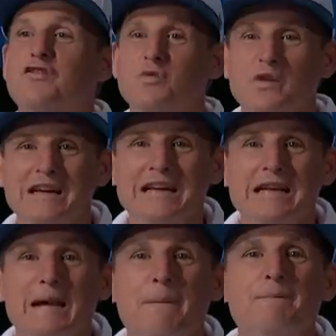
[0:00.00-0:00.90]

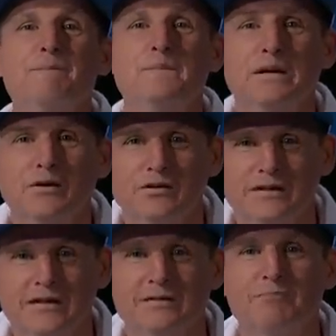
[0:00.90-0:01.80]
Three billion